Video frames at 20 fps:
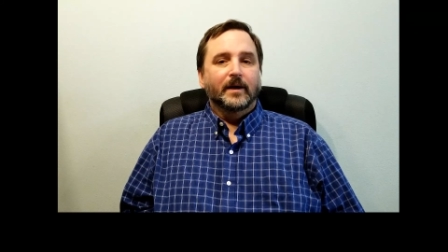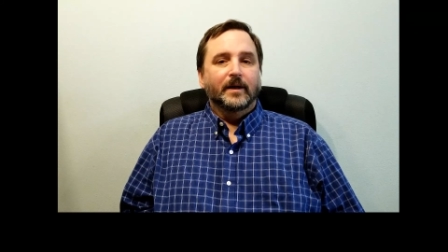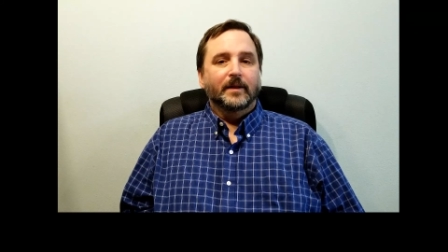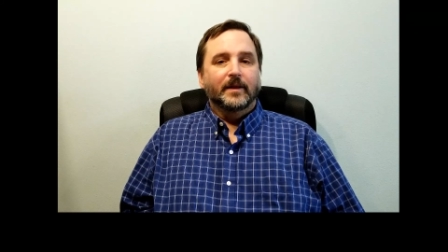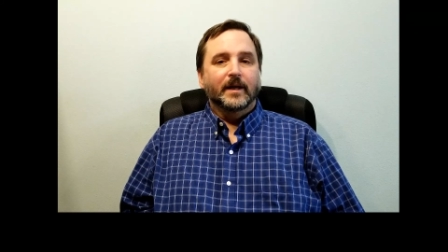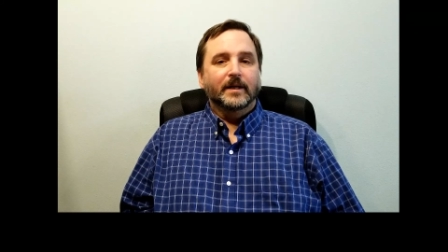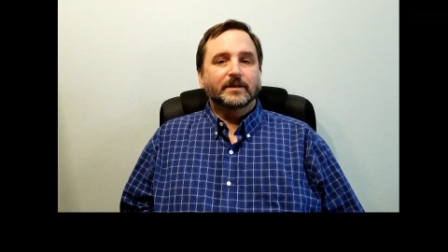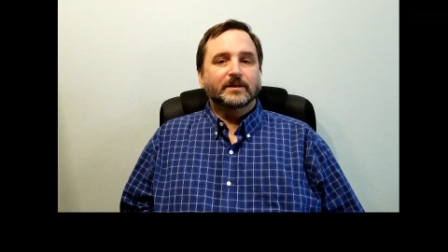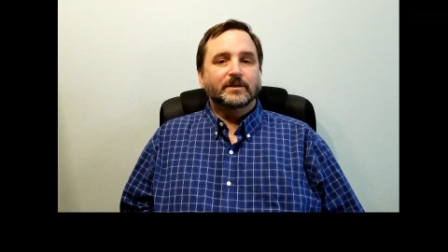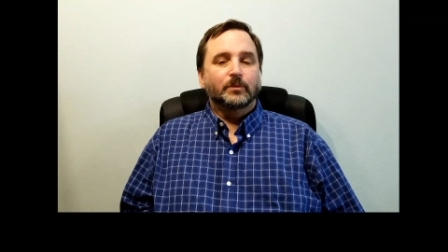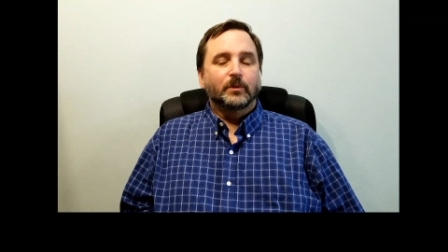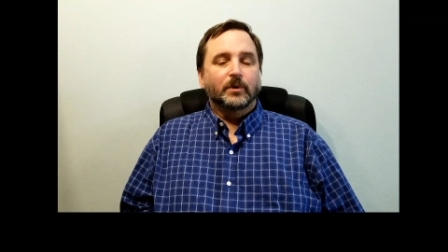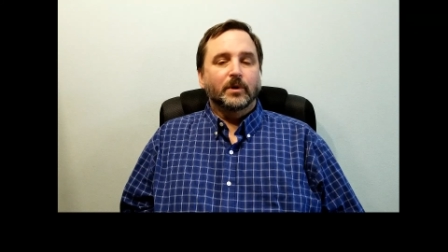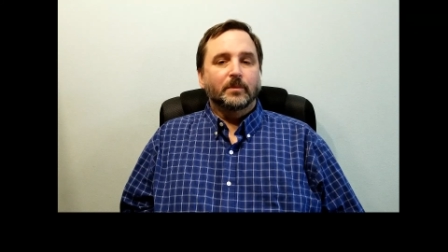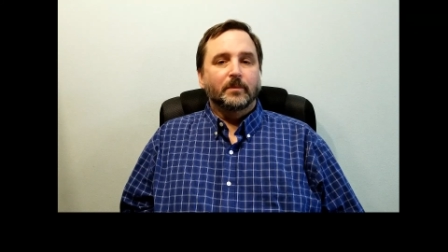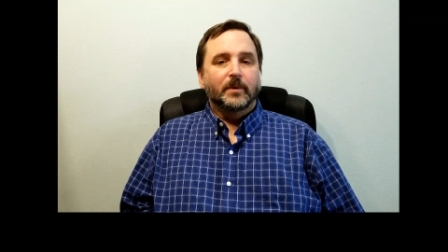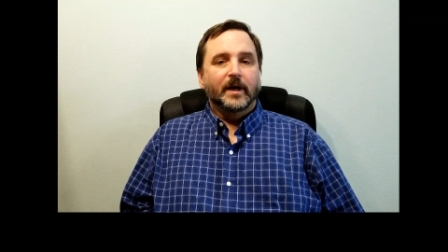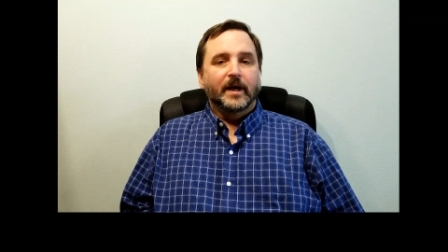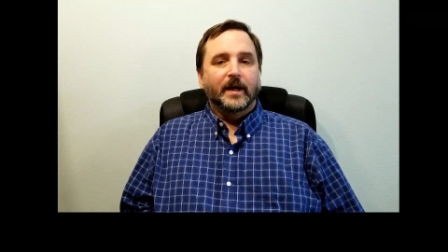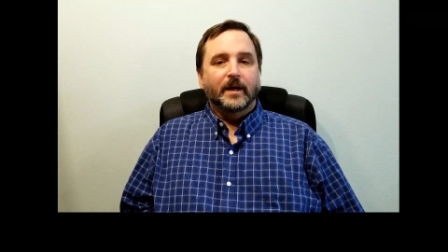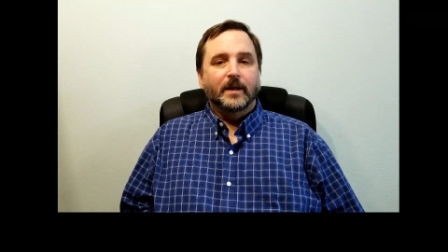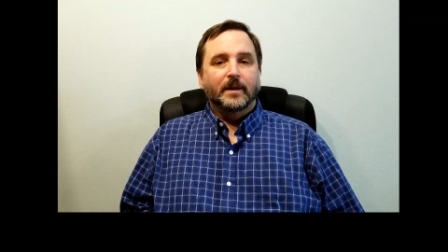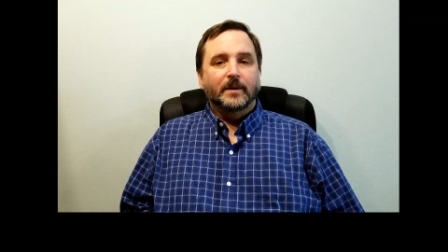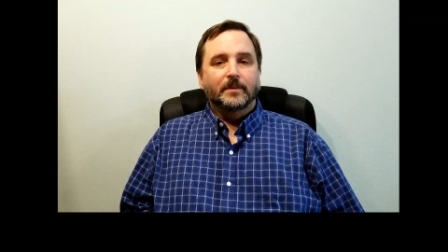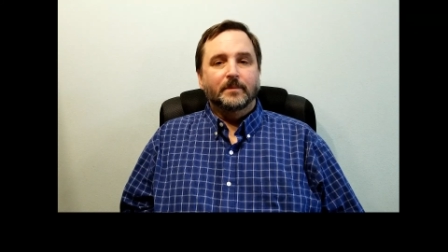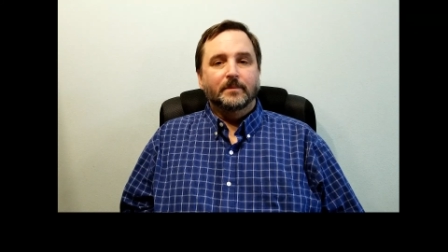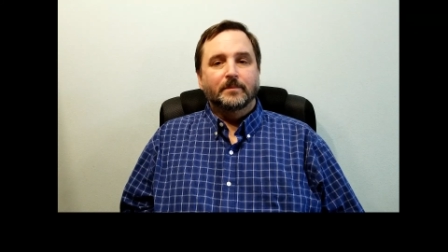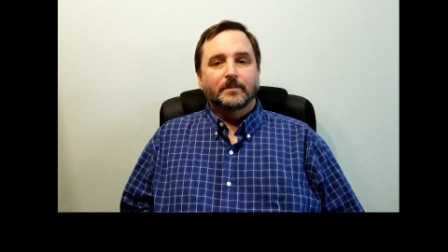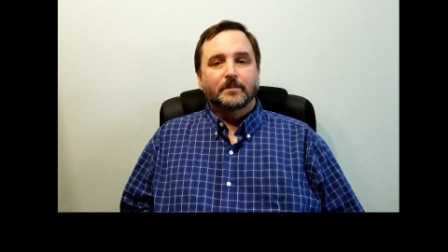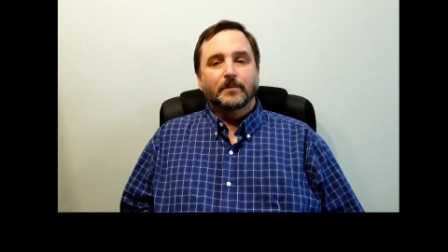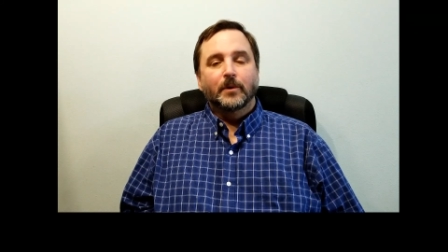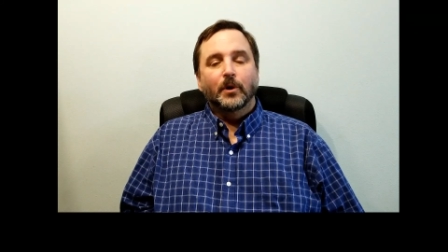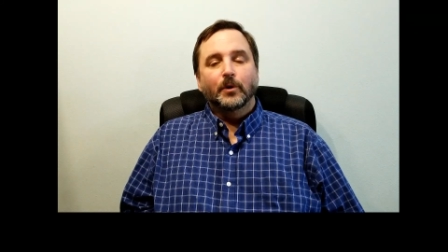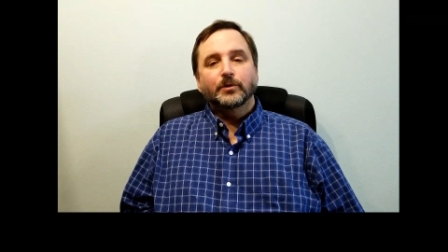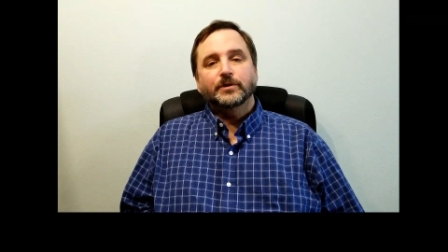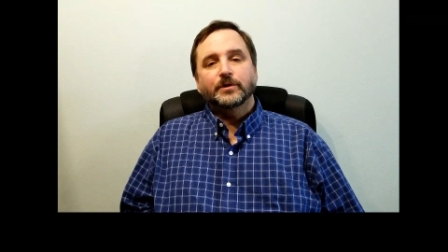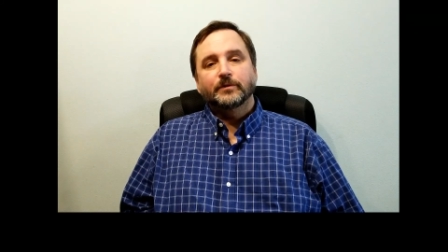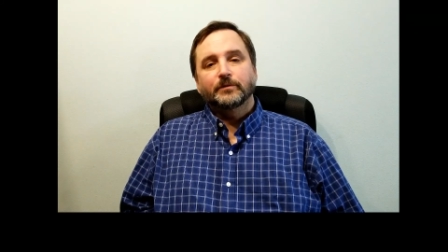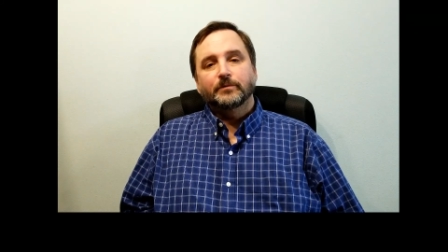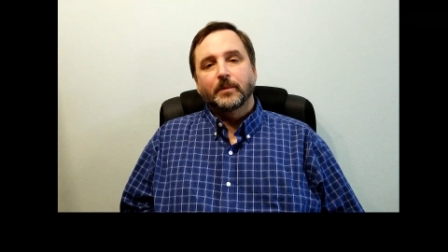and that's where
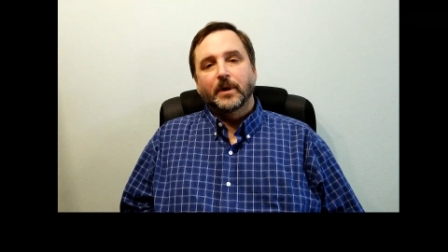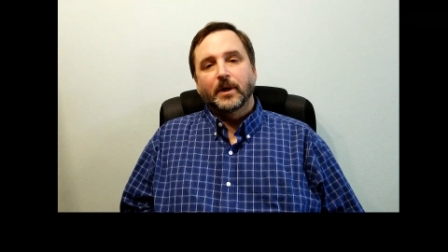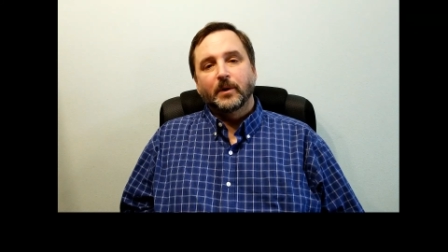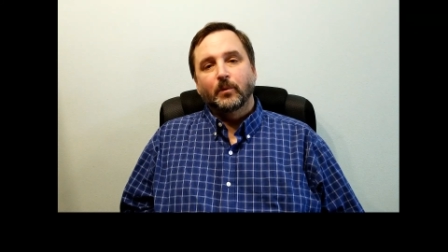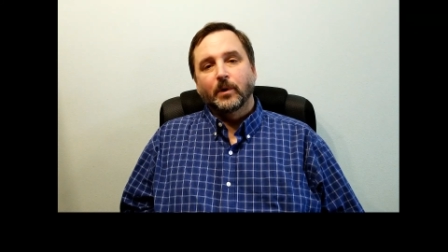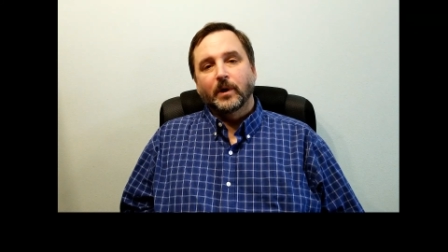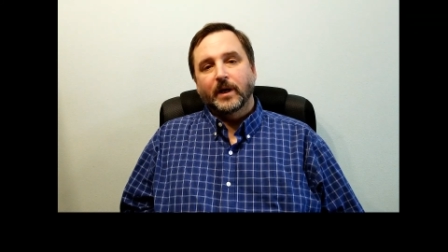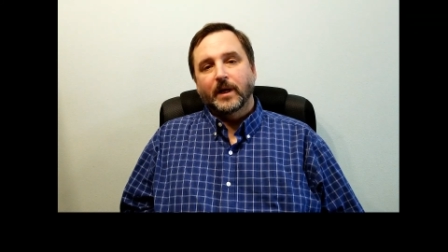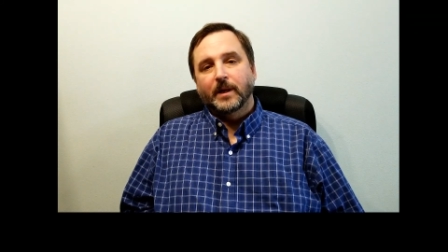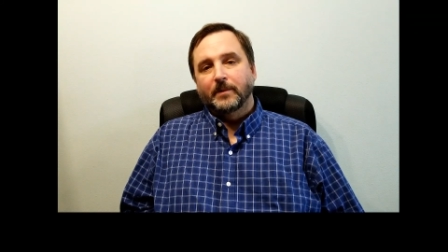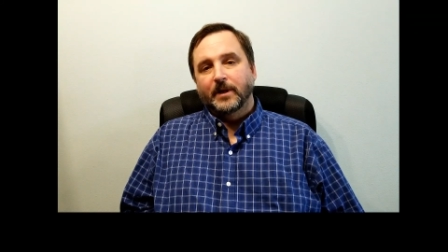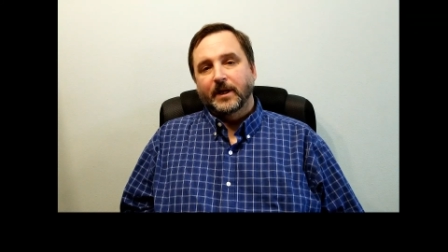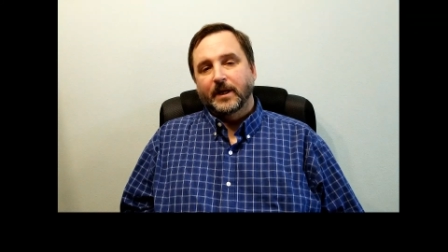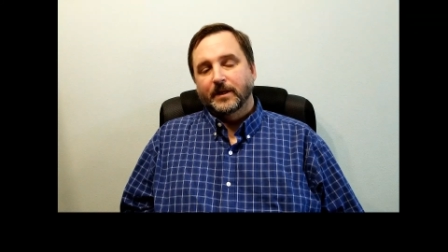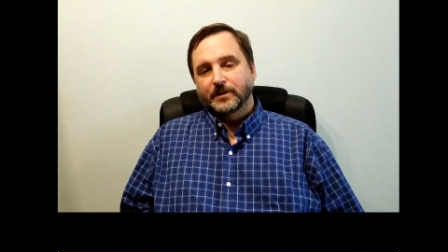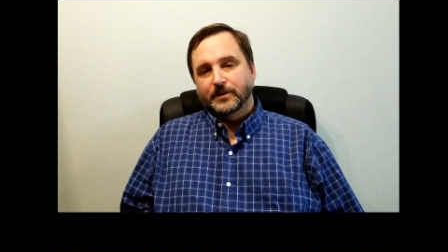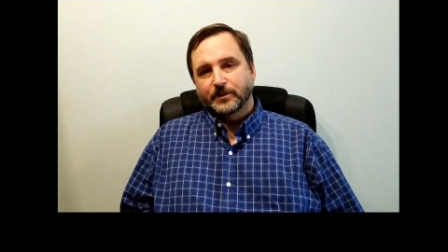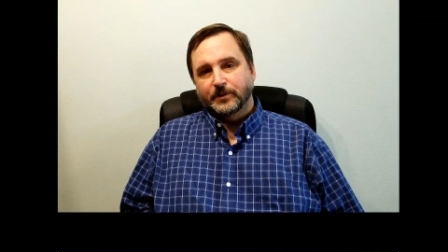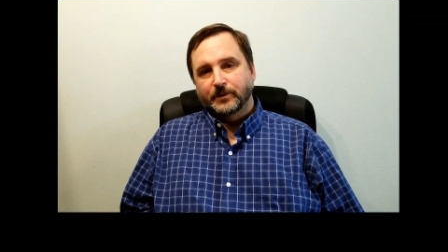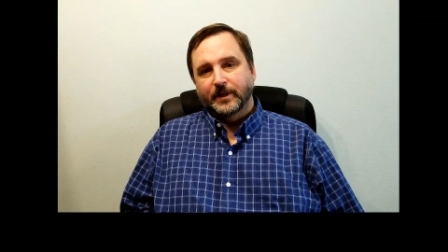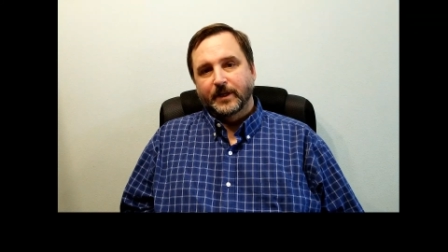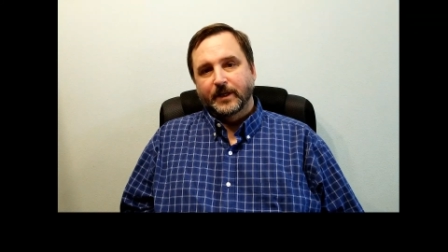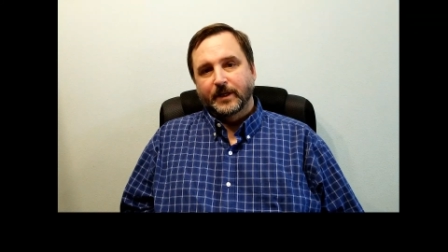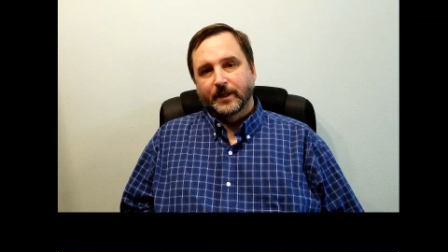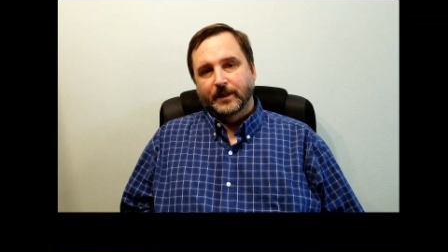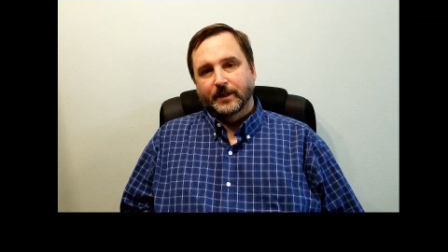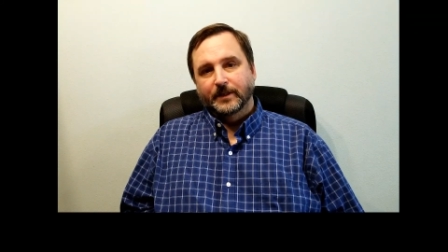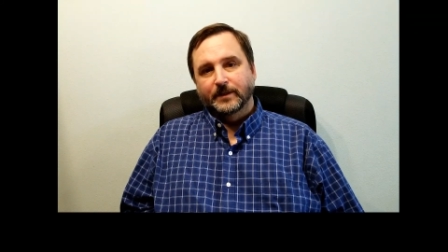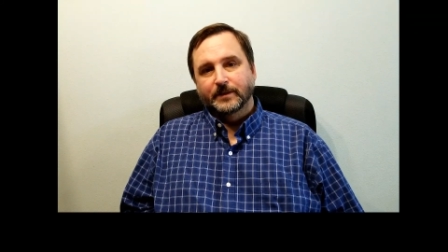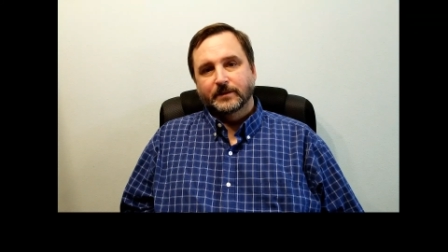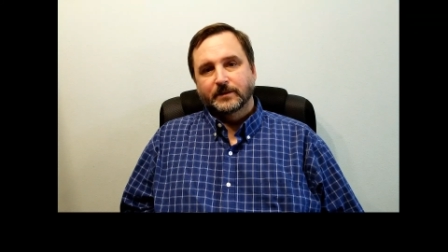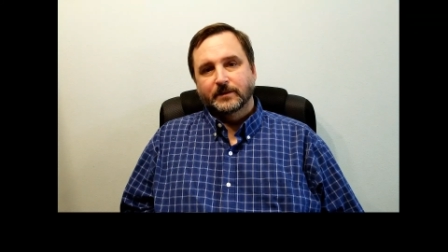most of my wargaming history is.